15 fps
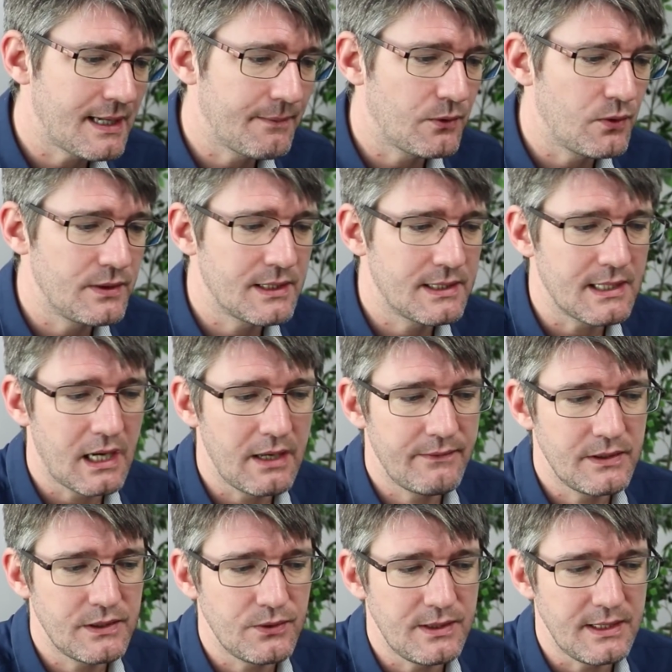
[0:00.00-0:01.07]
I'm going to dive
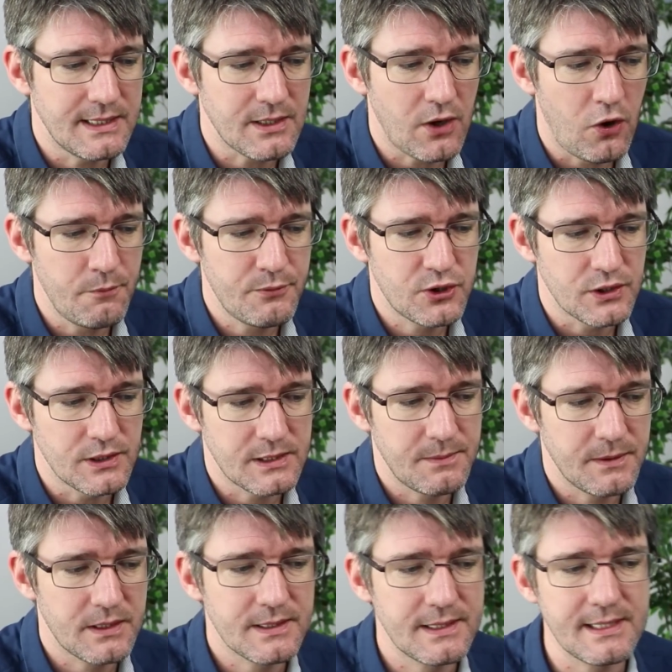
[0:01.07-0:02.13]
into these options
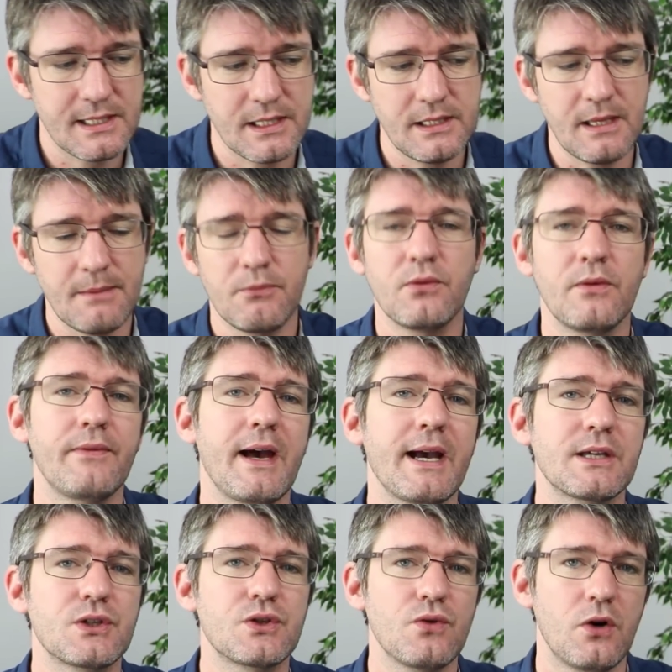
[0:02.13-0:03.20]
because there's a number of
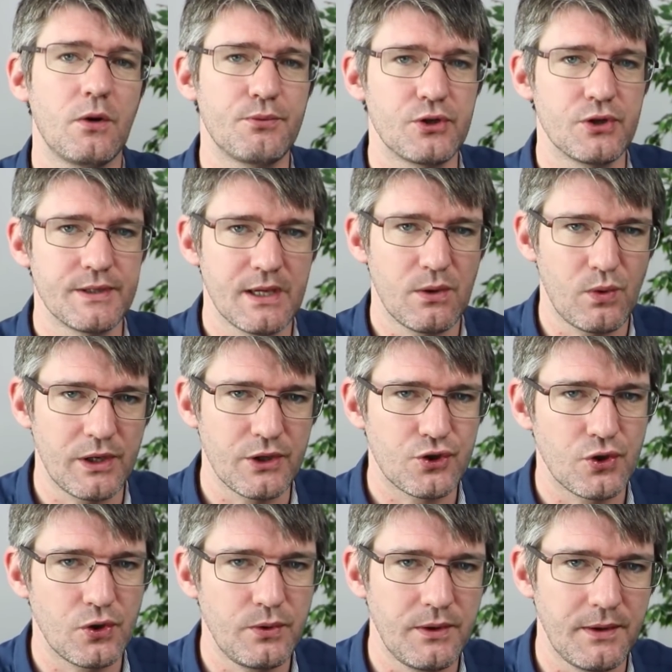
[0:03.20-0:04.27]
extra options I want to
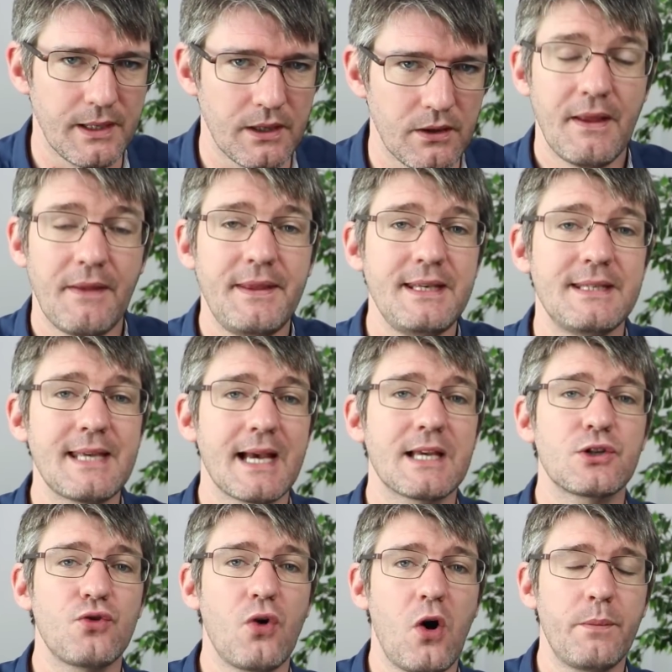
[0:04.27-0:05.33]
show you there. Now, these
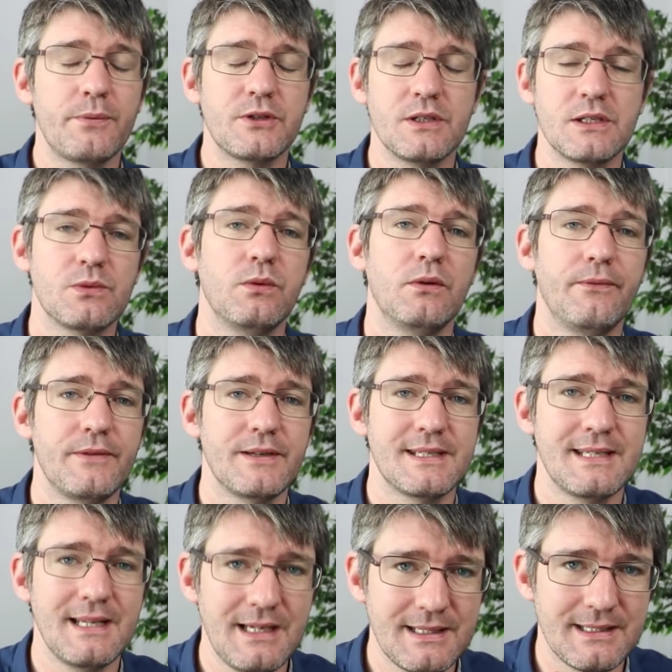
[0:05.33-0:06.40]
extra options will
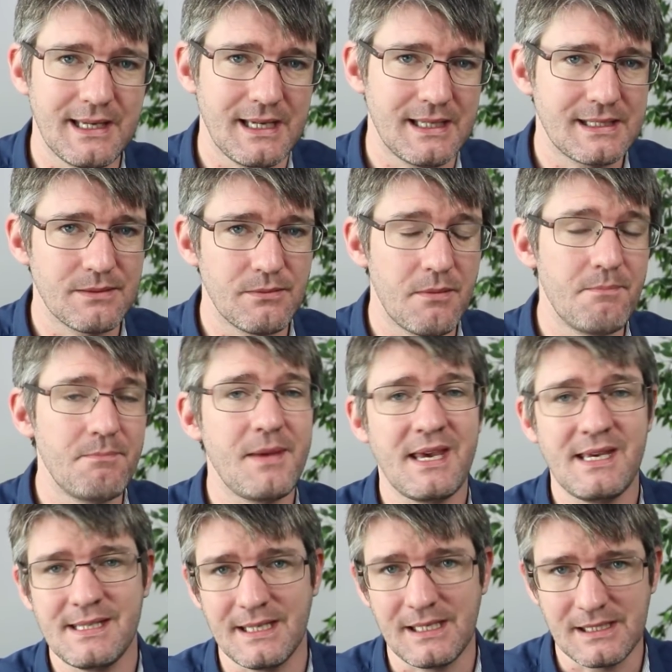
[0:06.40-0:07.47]
facilitate some
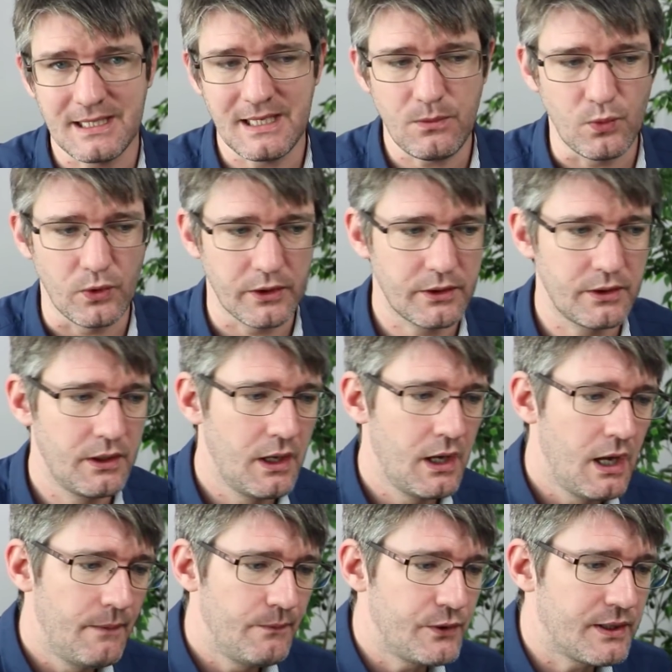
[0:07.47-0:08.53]
amazing teamwork.
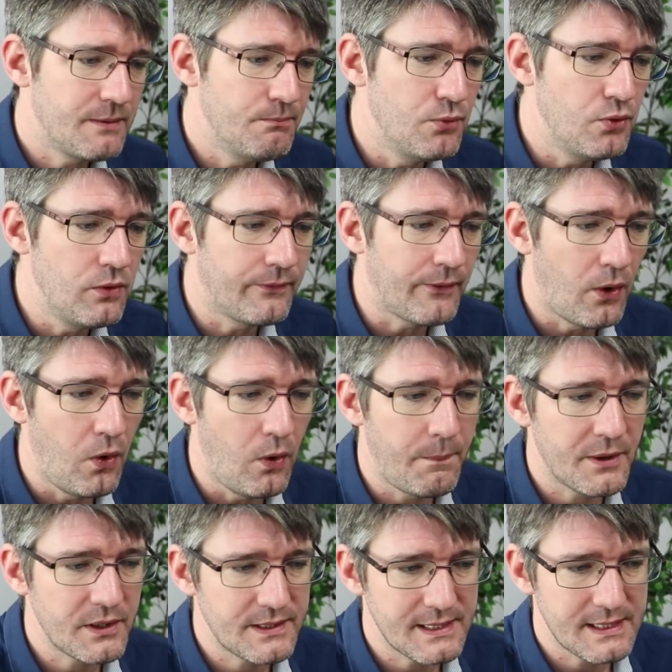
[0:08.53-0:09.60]
You can move all
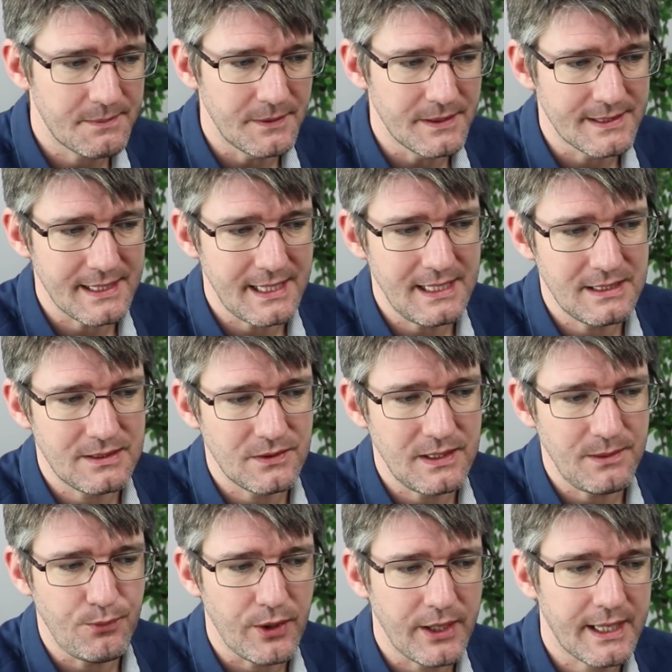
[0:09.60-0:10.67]
participants into
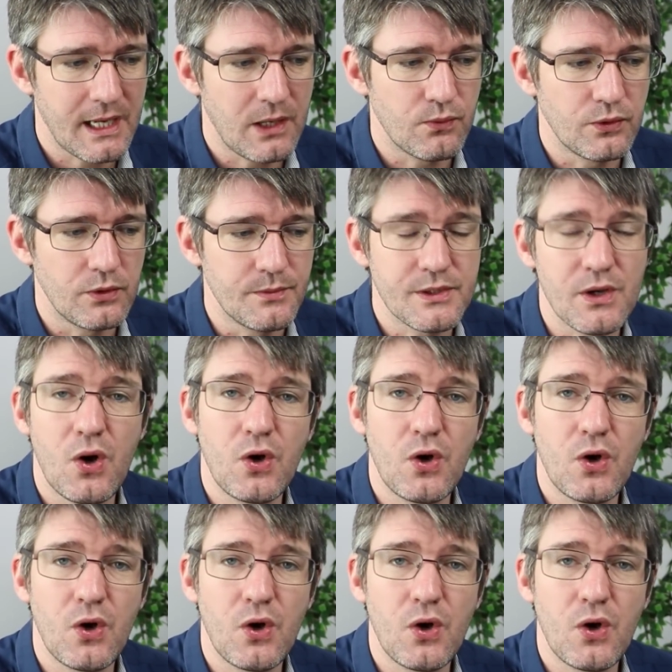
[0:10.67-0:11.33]
the breakout rooms